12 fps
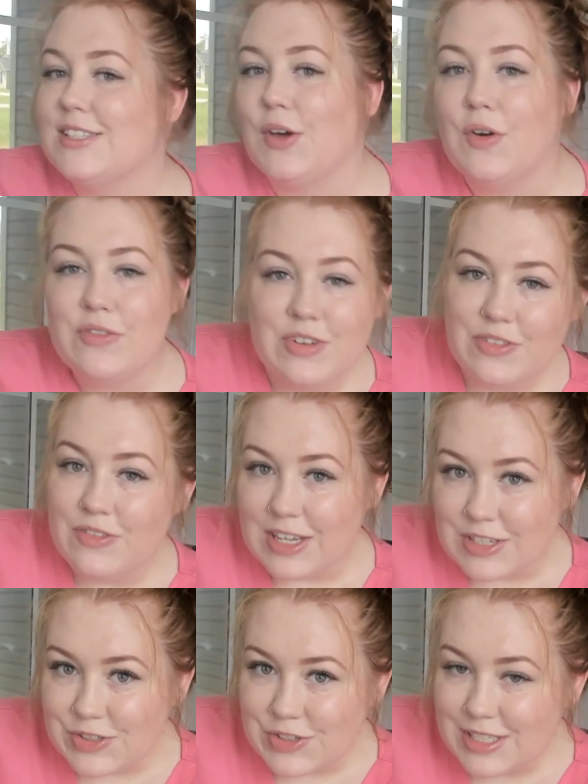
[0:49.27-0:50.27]
go over the
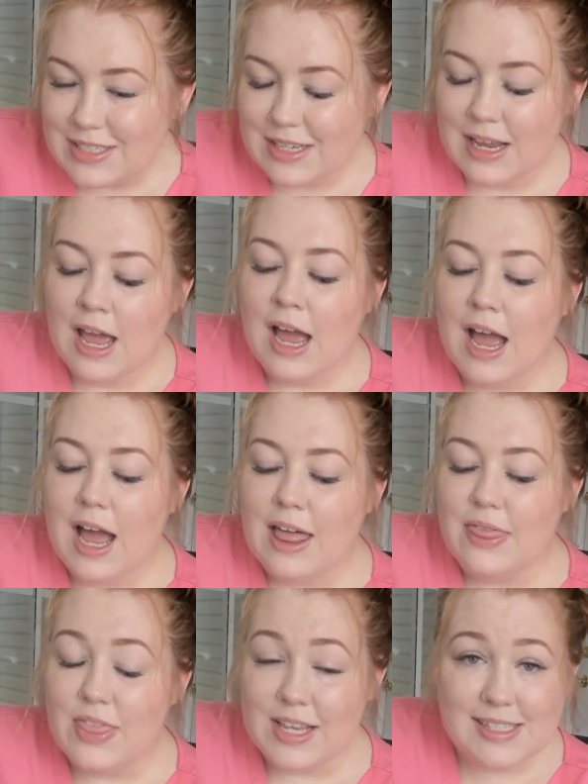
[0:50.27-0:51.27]
features.
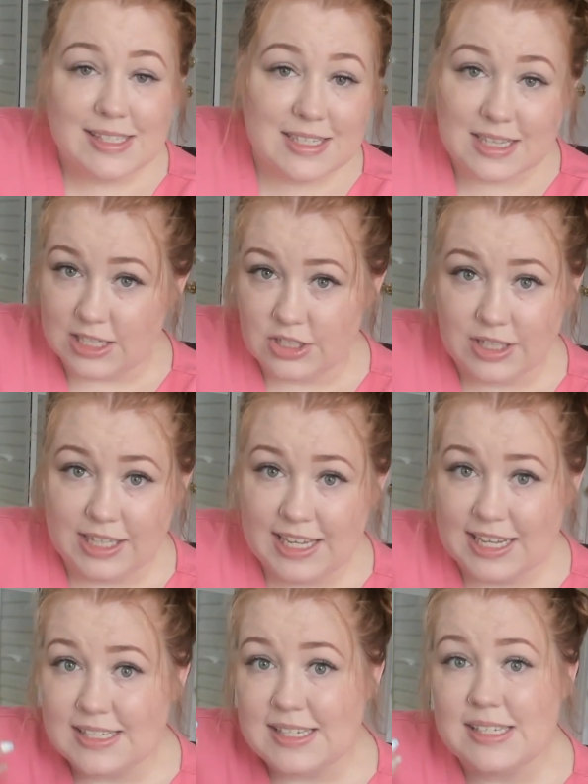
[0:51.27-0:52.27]
This clearly
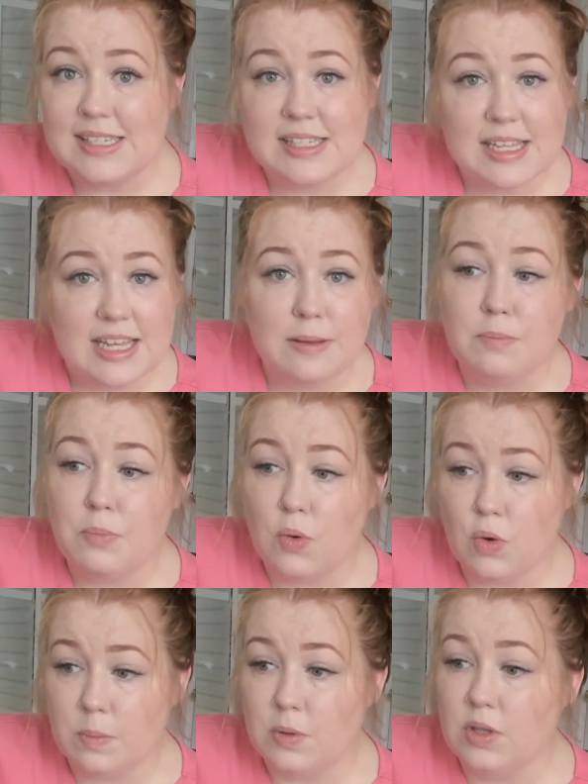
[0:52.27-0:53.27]
is a slim,
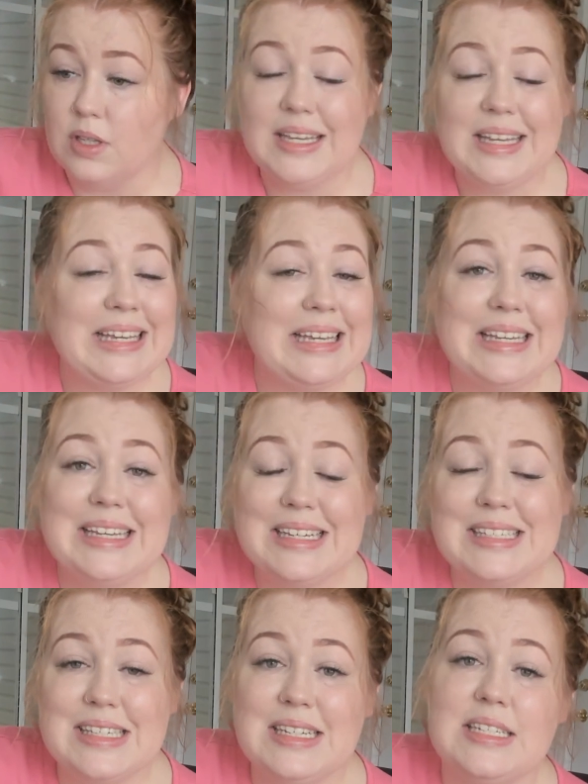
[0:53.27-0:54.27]
portable,
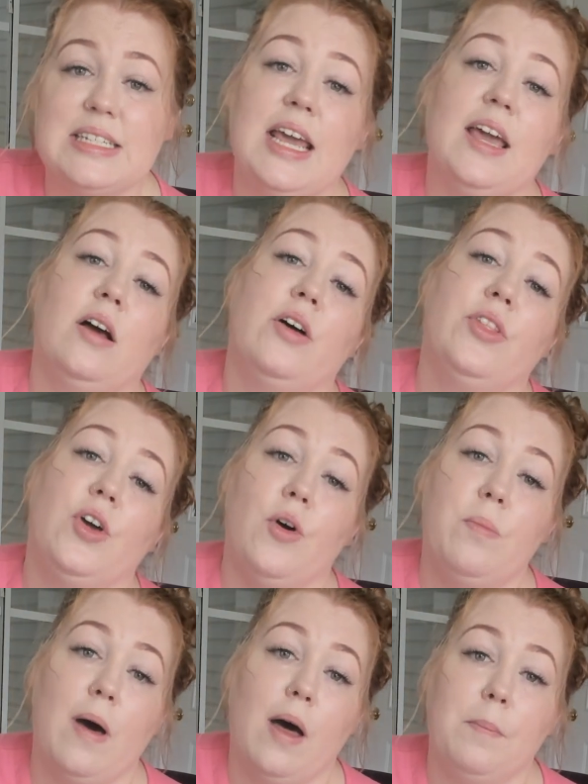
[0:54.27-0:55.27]
easy to take on the
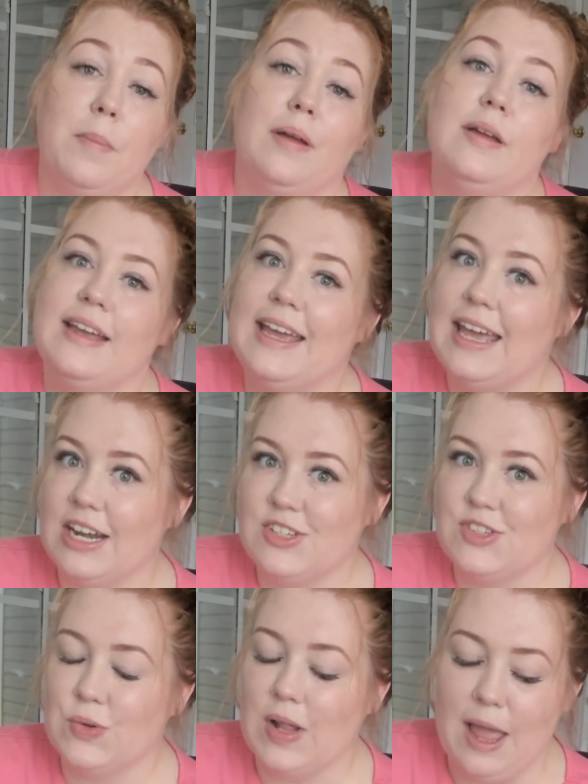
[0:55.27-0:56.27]
go pump, and
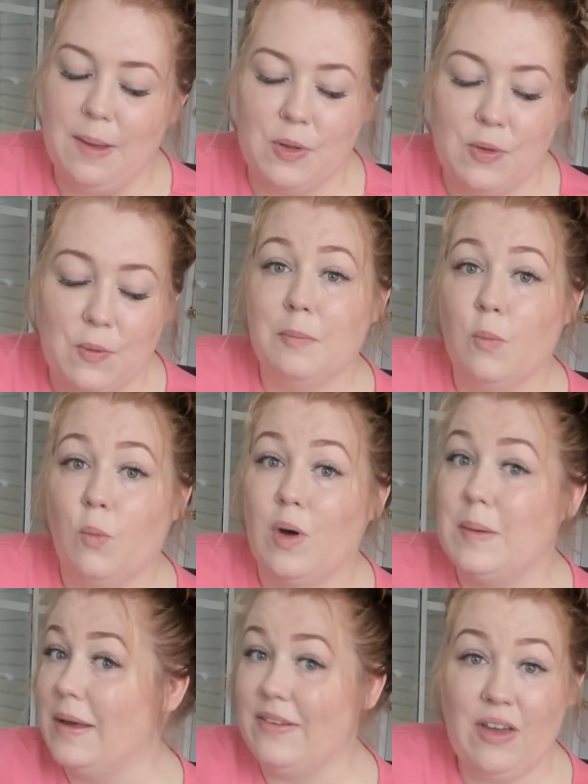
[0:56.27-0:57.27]
it's reliable.
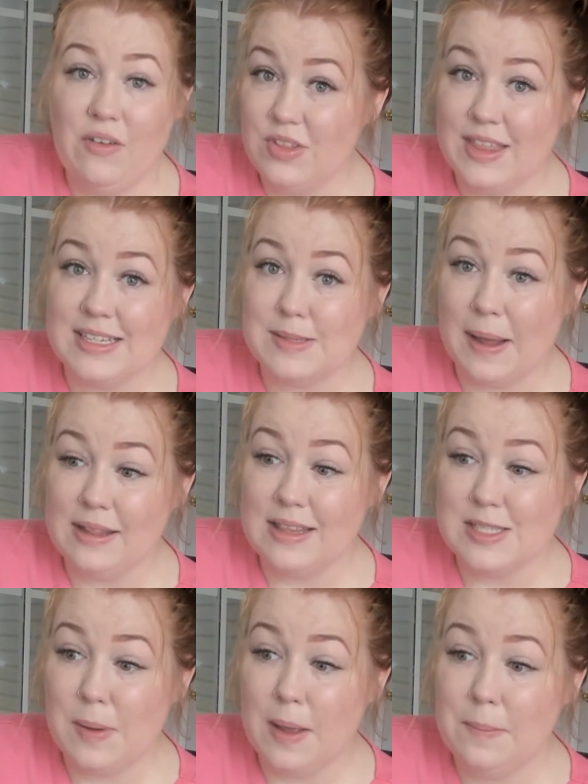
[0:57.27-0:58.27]
One of my favorite things about
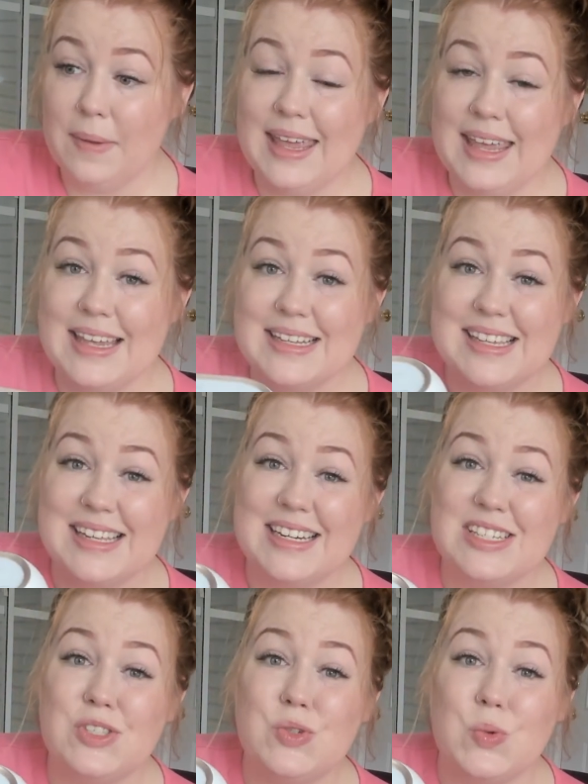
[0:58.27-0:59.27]
this pump is it
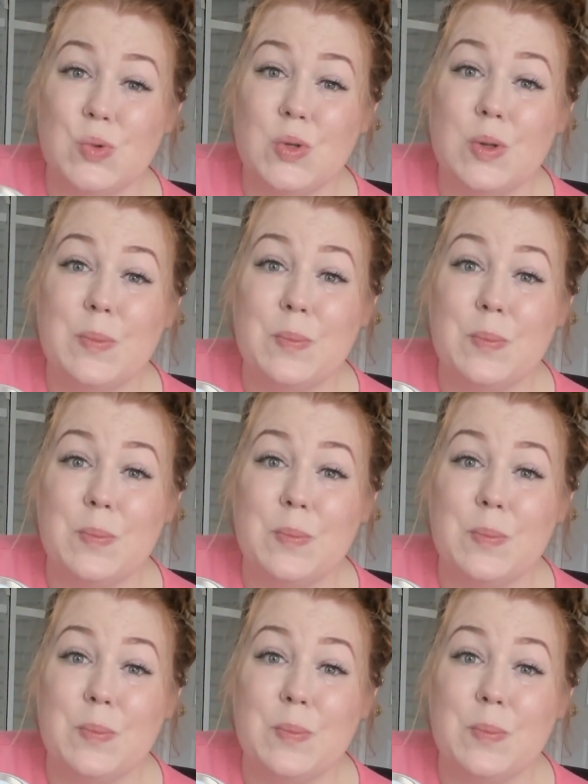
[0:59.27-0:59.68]
is dual